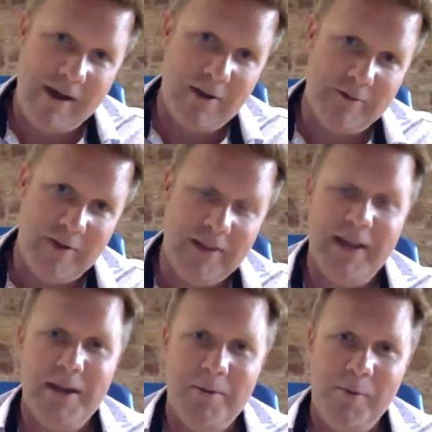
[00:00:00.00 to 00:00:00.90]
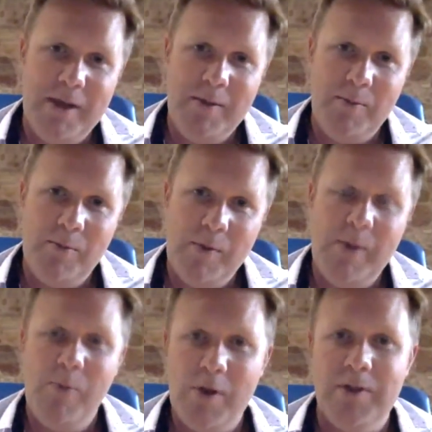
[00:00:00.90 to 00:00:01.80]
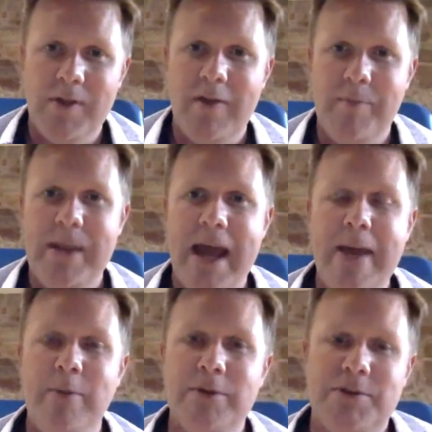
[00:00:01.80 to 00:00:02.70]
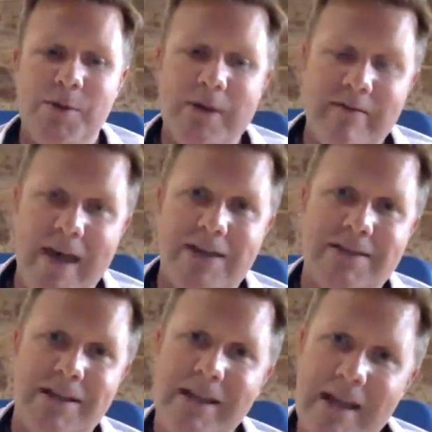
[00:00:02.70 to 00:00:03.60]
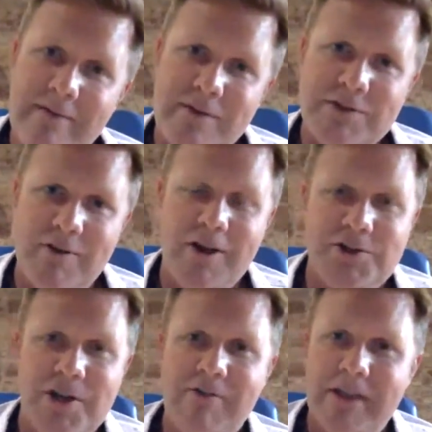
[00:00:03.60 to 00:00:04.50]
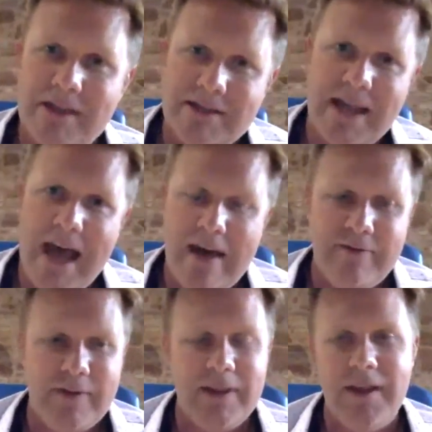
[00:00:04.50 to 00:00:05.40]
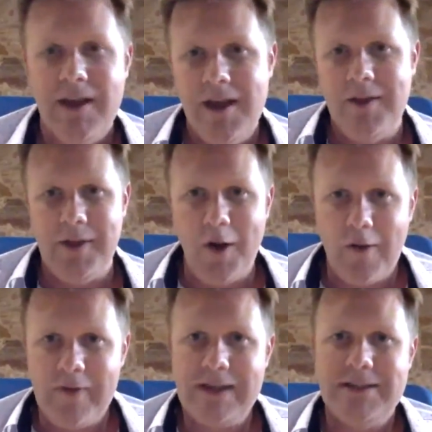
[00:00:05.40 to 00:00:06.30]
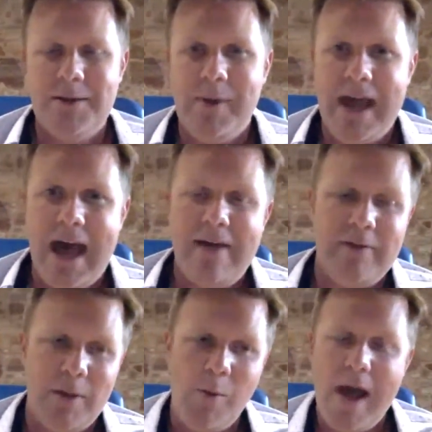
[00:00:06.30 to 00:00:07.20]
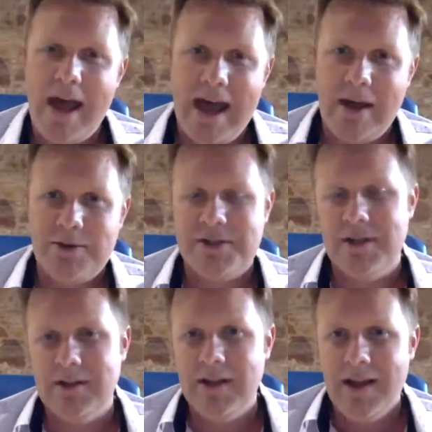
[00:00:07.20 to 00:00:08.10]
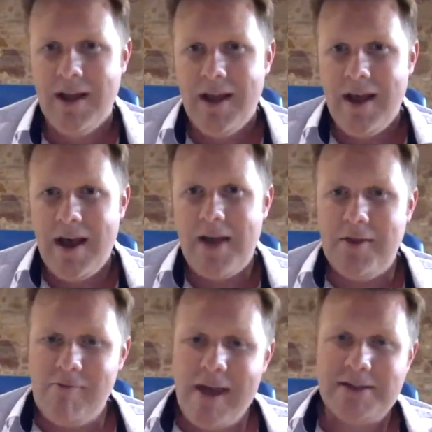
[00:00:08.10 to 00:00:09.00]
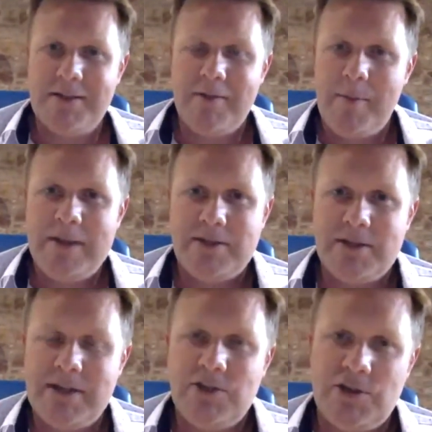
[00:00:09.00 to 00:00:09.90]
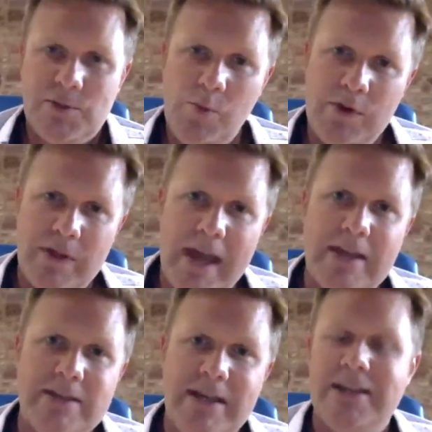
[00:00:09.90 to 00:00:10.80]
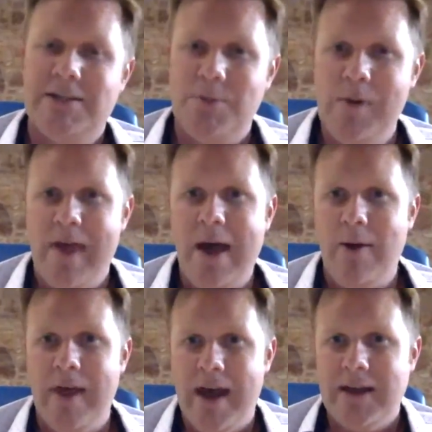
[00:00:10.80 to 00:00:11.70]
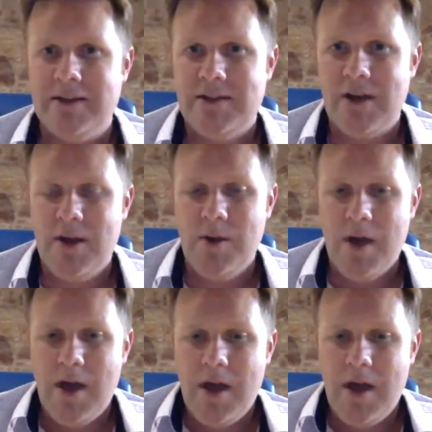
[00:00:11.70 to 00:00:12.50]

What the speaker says: the crowdfunding, we wouldn't have been able to invest in the infrastructure and the staff and the office that we have and the warehouse and the rest of the business. It just wouldn't exist without that. So